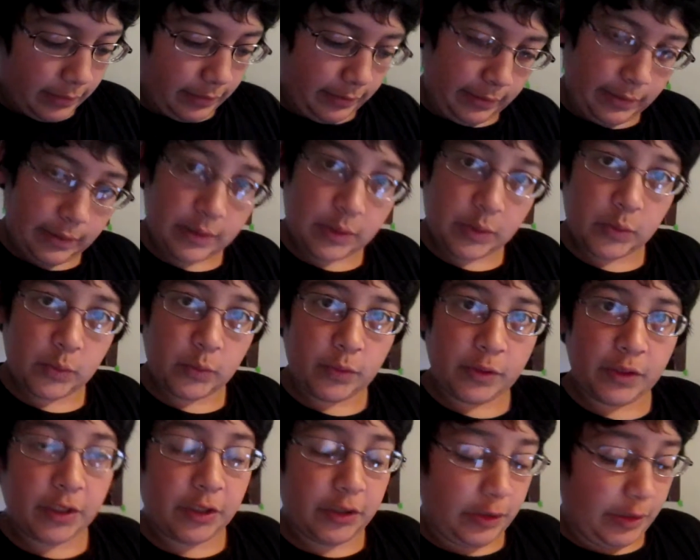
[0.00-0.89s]
this
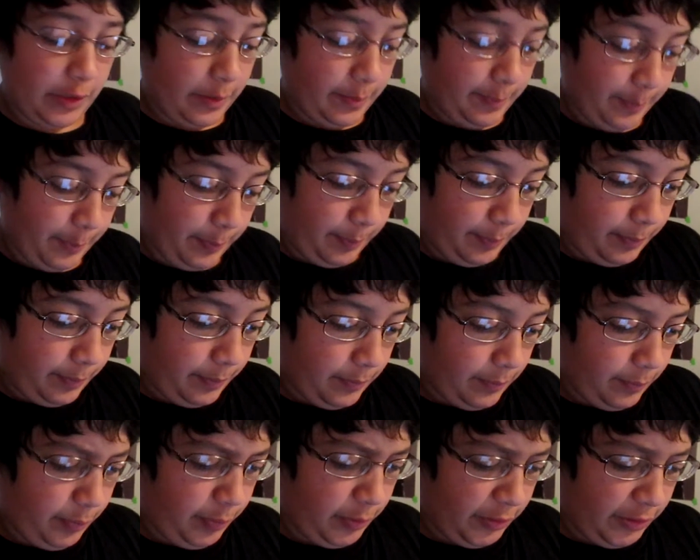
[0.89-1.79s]
100
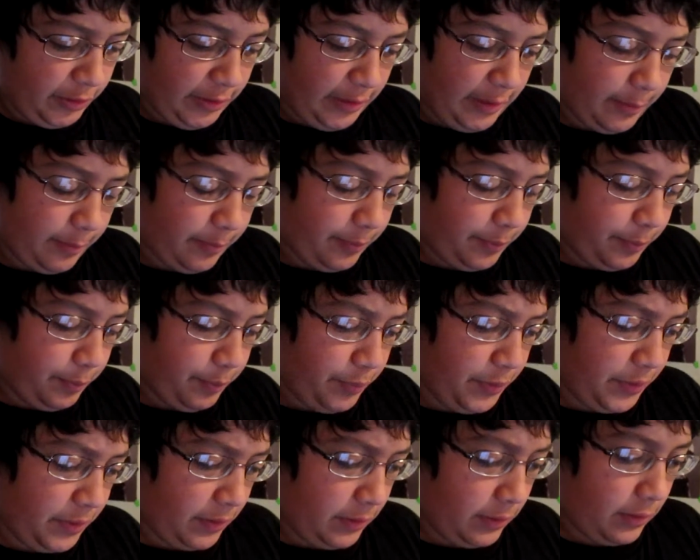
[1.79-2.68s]

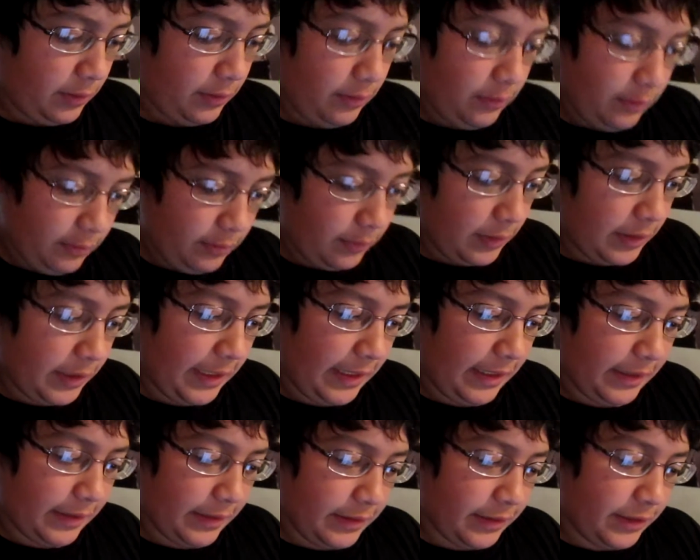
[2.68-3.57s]
push-ups
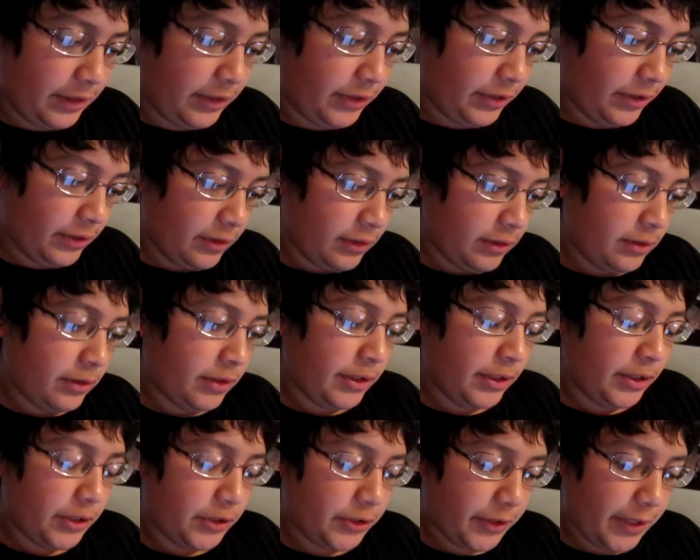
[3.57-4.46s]
challenge
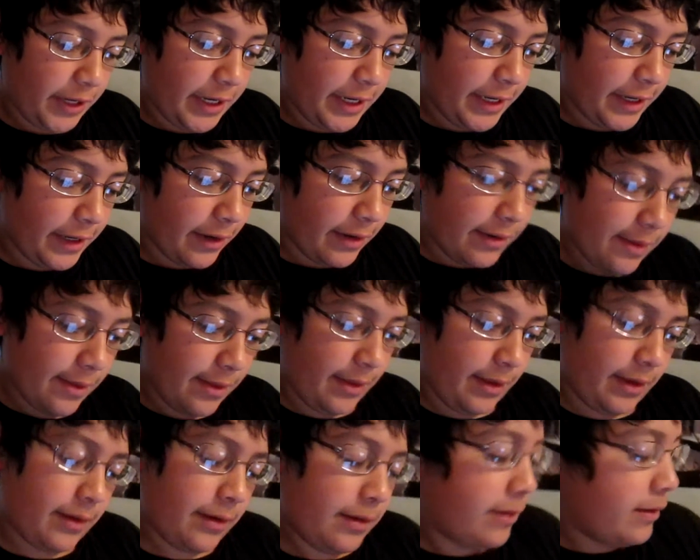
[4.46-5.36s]
training
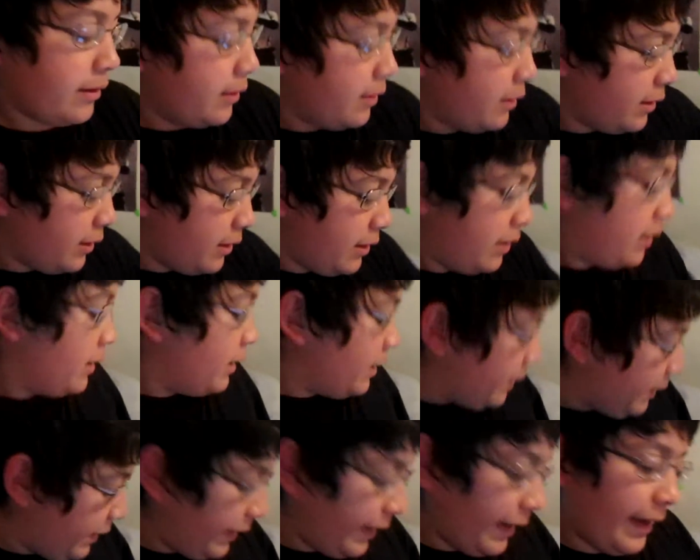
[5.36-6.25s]
thing.
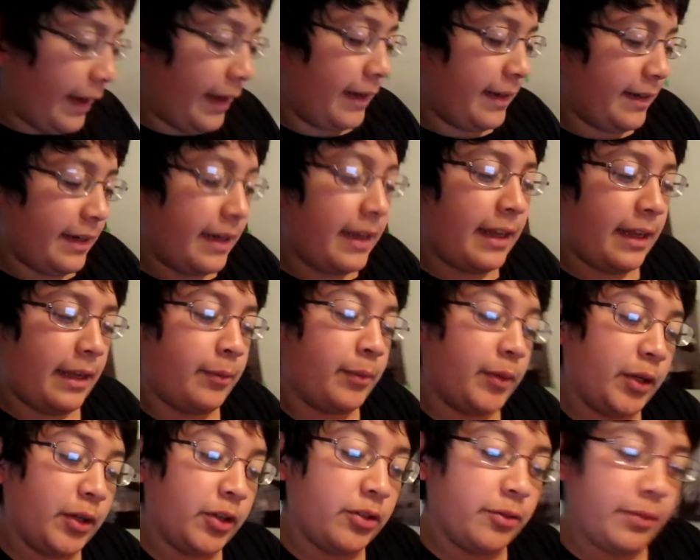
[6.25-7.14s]
And yeah, I'm
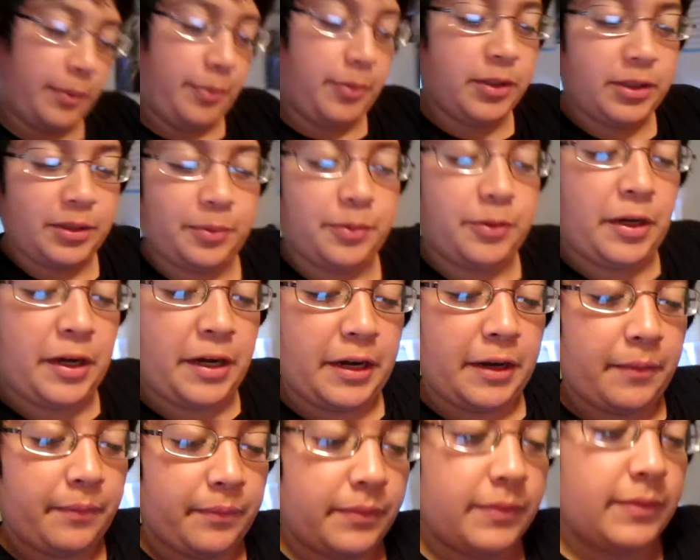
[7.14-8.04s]
gonna go do my push-ups right
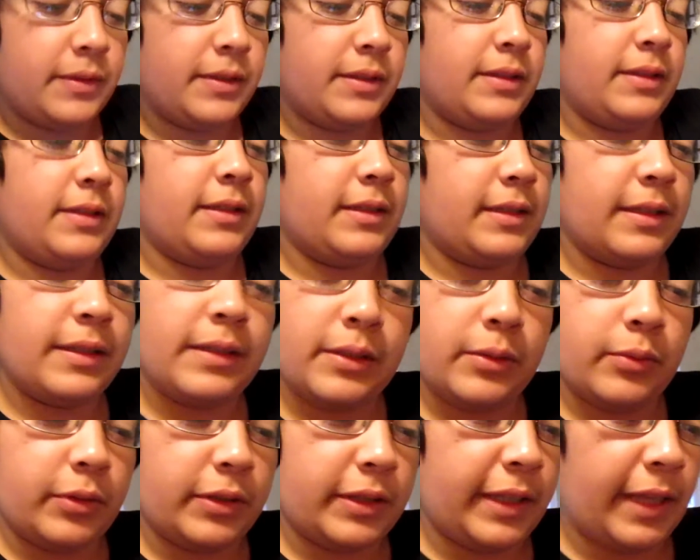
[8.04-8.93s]
now. This
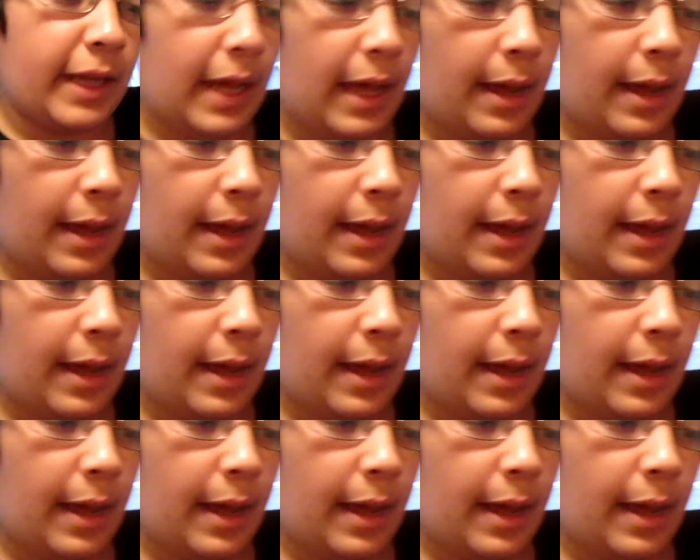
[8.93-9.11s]
is what the